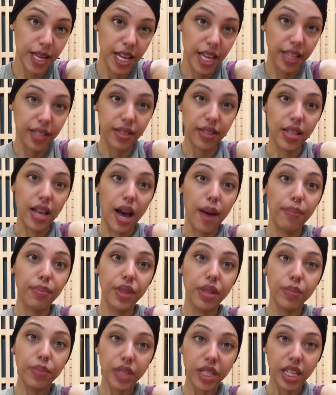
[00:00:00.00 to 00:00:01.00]
stop
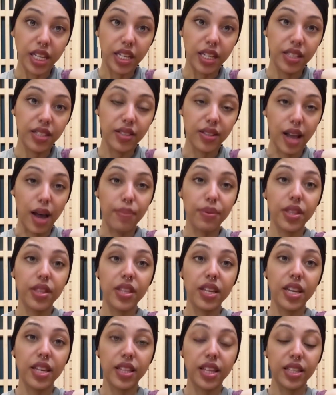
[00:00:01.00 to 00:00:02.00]
the
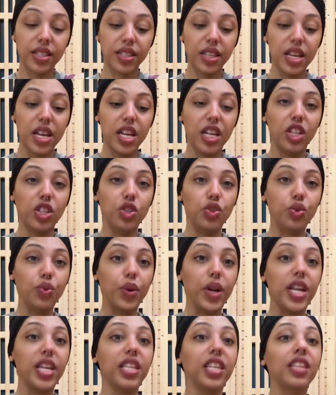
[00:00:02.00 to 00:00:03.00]
thing that's
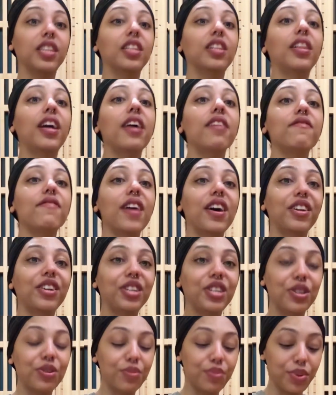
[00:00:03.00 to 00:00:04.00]
draining the life out of
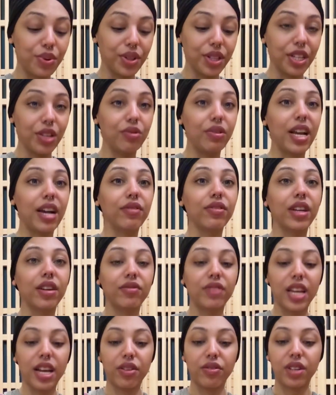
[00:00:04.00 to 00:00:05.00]
you, pulling you down,
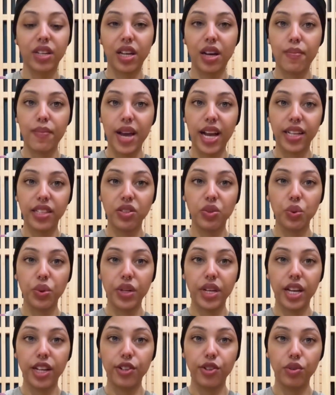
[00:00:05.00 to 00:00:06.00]
and come back to a
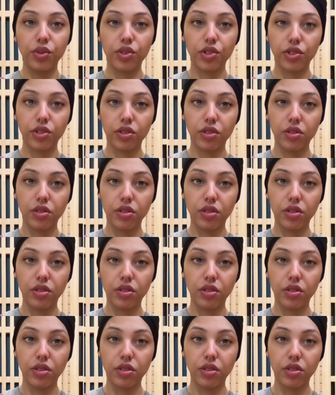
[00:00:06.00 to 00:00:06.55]
net neutral.